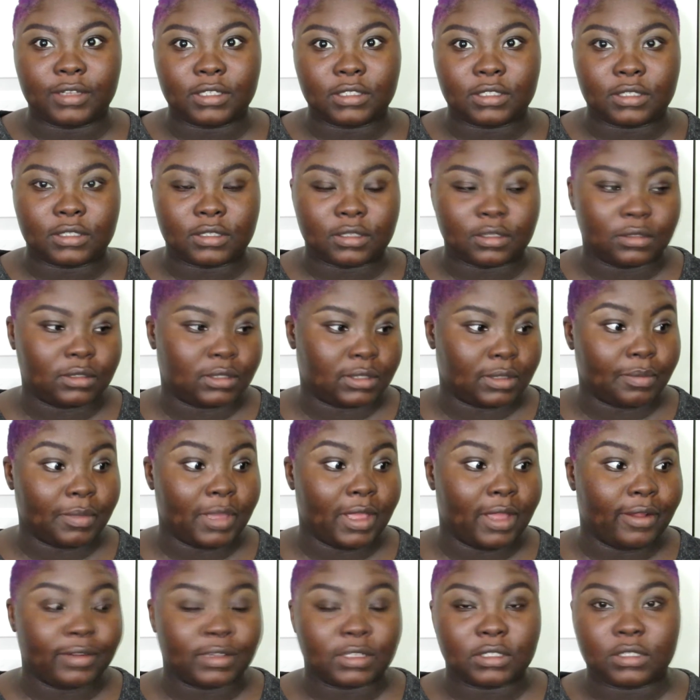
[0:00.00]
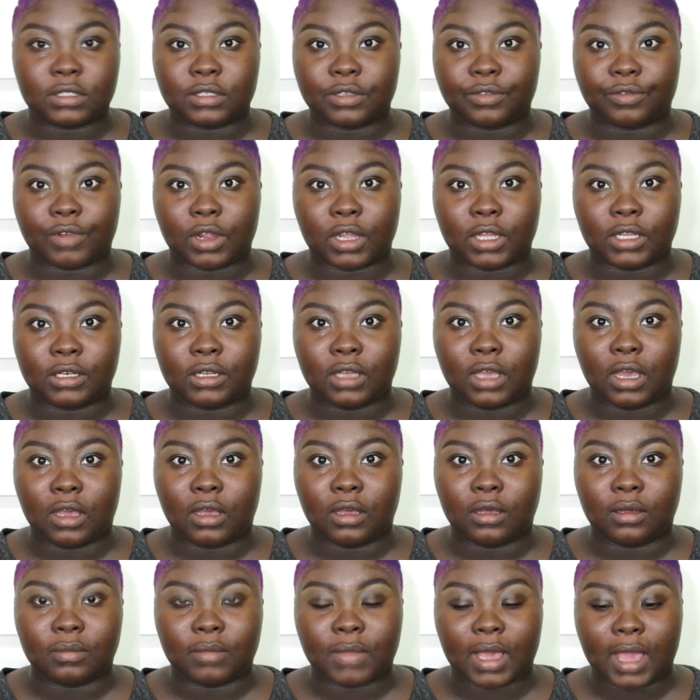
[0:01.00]
some errands to run.
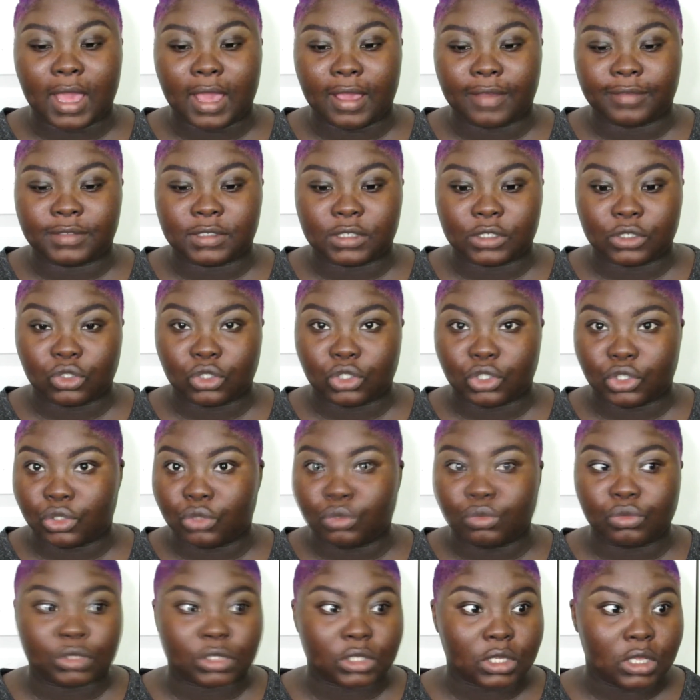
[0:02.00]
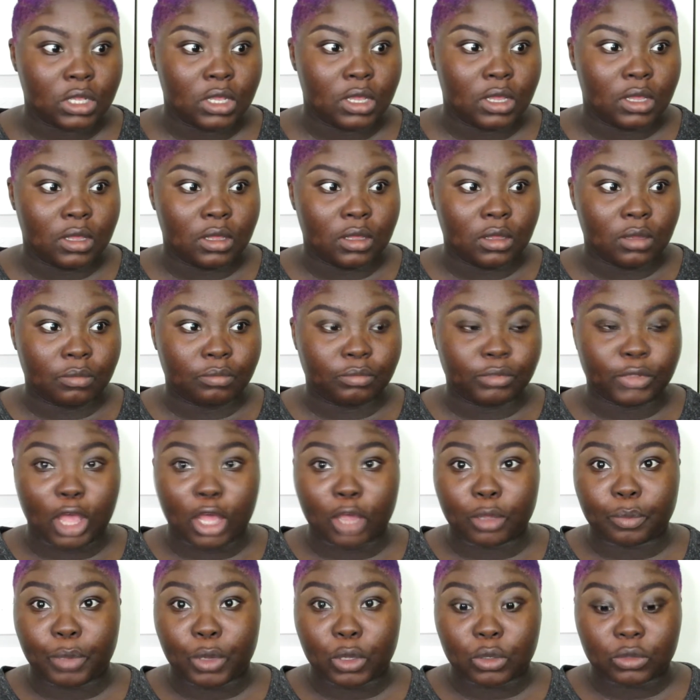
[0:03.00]
I have to shoot
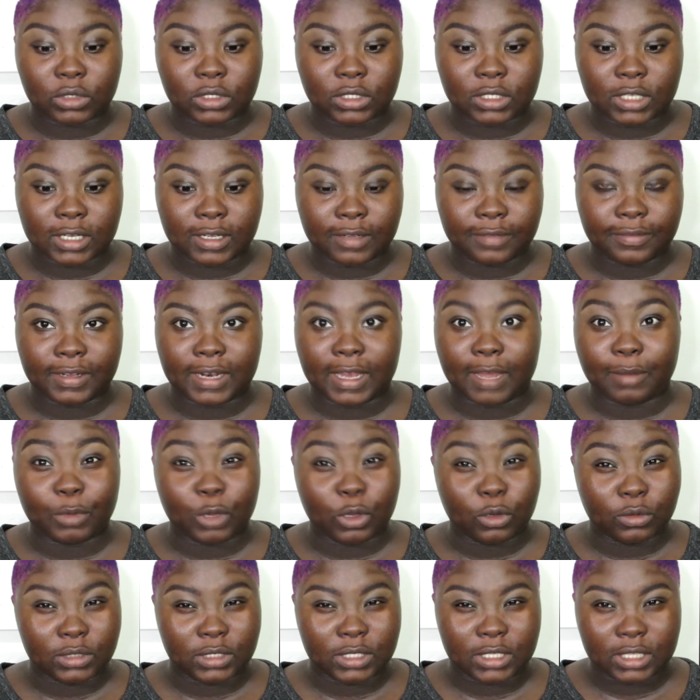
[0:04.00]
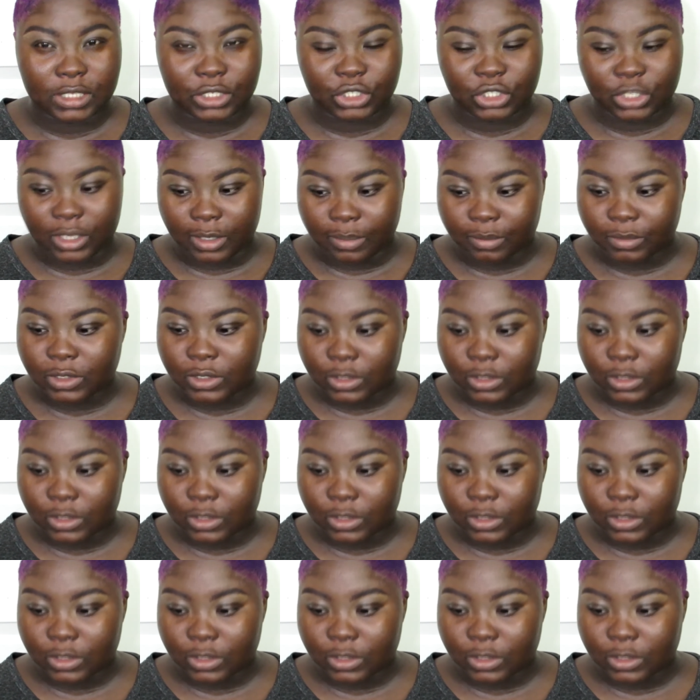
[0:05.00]
blog post stuff, and I'm going to the gym.